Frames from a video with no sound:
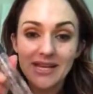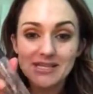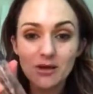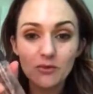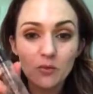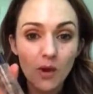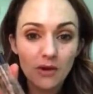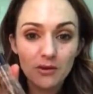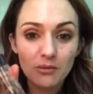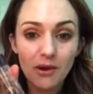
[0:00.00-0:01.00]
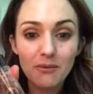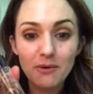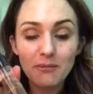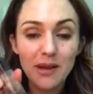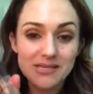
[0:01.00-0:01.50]
It's called Water
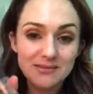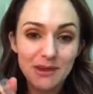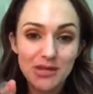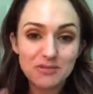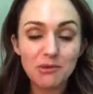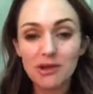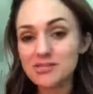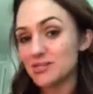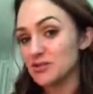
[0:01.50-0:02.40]
Primer by Smashbox.